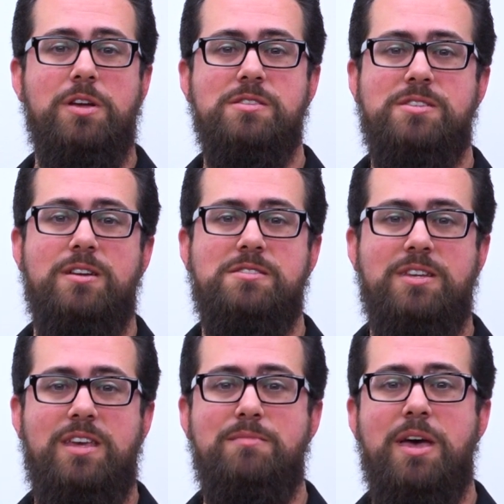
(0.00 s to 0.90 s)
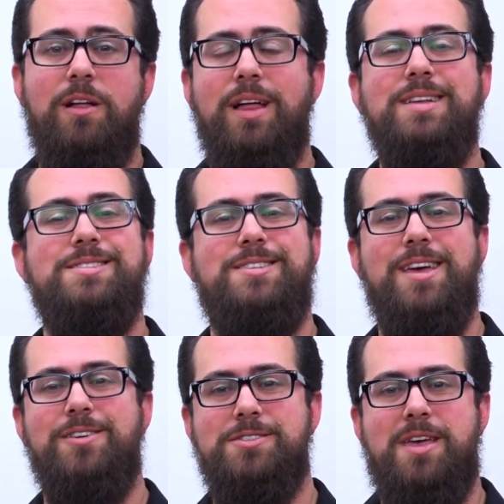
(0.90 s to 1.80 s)
can send us an email at
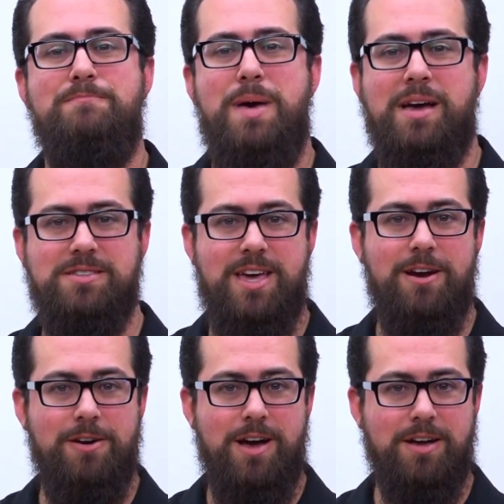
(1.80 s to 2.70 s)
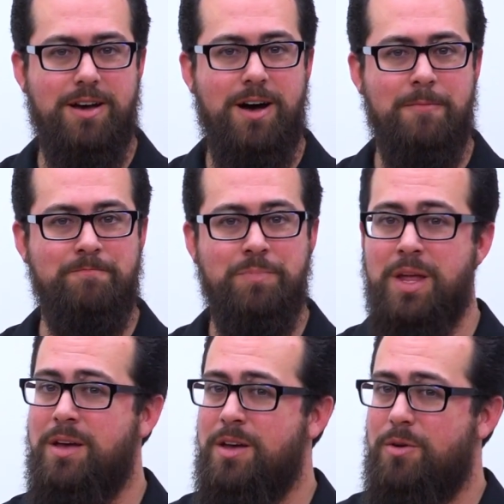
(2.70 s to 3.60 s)
sales at backscatter.com.
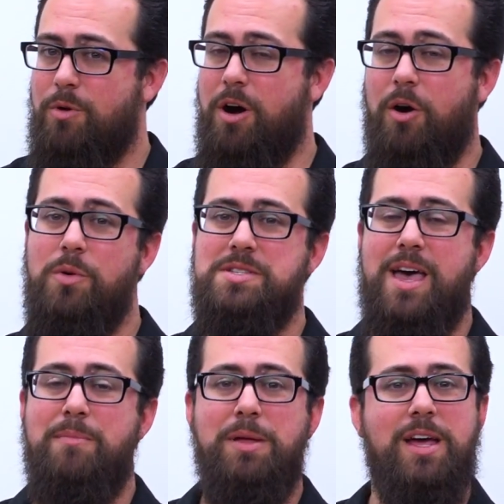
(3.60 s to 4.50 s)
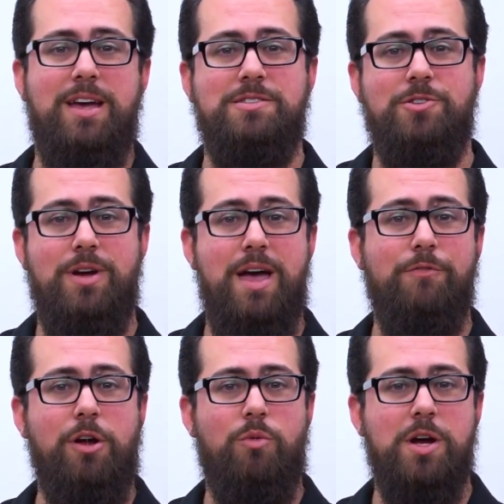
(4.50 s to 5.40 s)
We're always happy to answer
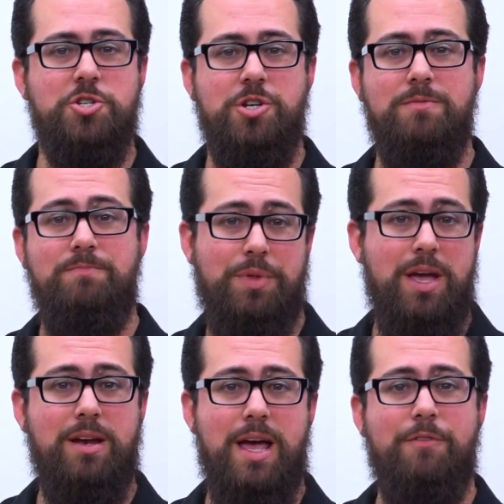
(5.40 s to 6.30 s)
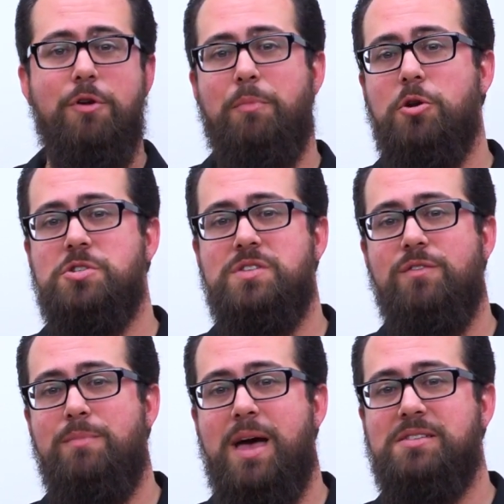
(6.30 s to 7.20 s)
every question, and every purchase
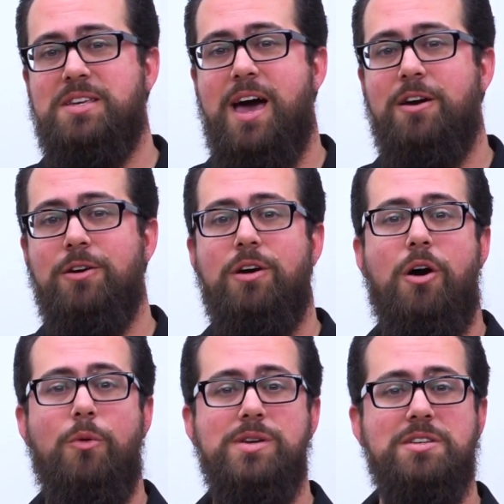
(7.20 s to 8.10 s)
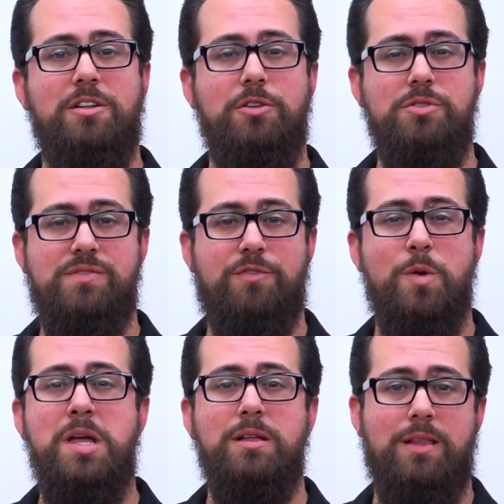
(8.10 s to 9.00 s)
from Backscatter always includes
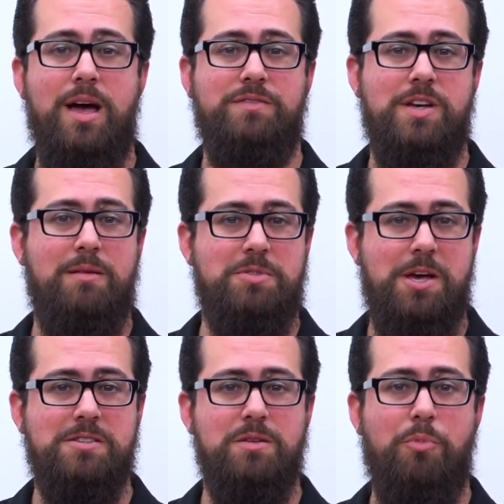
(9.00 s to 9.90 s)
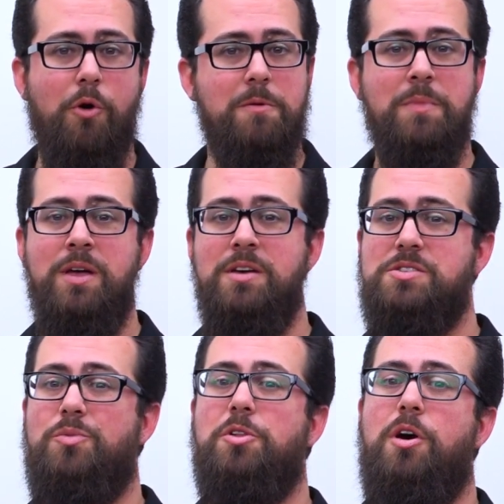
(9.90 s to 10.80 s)
free lifetime tech support,
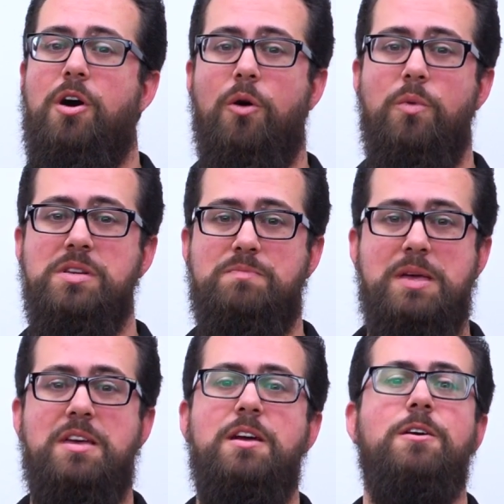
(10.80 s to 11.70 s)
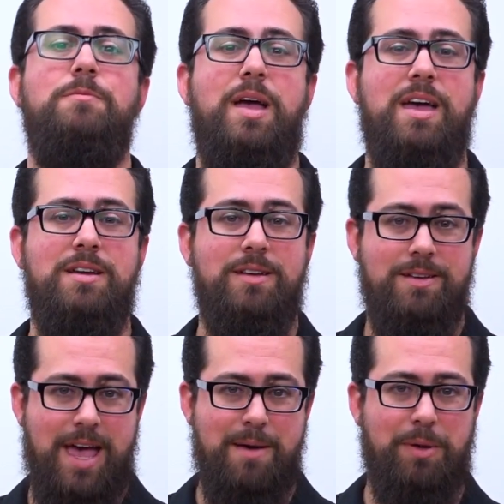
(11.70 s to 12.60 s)
so we'll always be here and
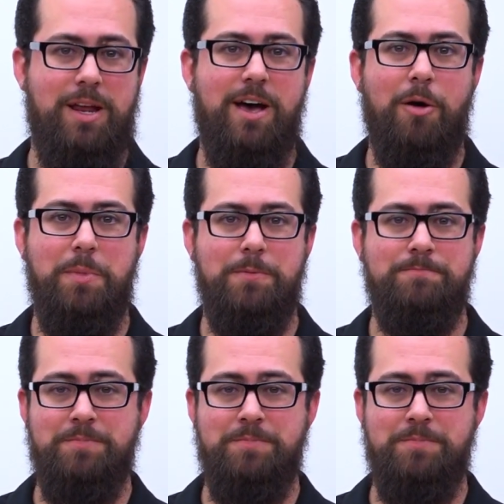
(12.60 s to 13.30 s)
happy to help.